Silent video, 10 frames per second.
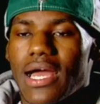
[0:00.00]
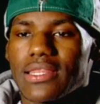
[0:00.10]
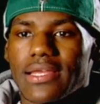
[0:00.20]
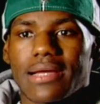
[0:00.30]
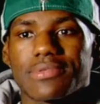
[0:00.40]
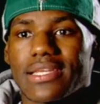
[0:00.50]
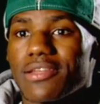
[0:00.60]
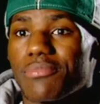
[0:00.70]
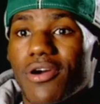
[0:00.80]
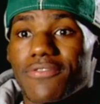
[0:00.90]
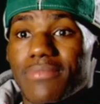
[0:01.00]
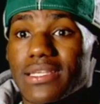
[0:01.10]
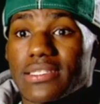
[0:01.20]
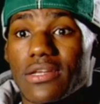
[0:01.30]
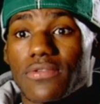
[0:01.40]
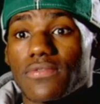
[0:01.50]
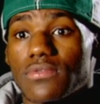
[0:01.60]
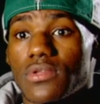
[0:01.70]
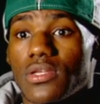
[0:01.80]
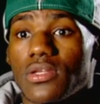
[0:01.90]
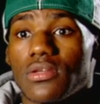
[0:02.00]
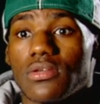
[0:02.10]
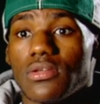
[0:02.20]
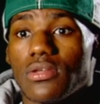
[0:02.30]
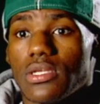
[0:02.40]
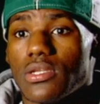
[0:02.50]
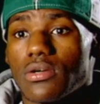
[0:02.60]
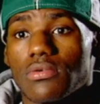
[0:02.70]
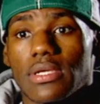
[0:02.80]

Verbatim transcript: I think I'm setting the bar for myself, and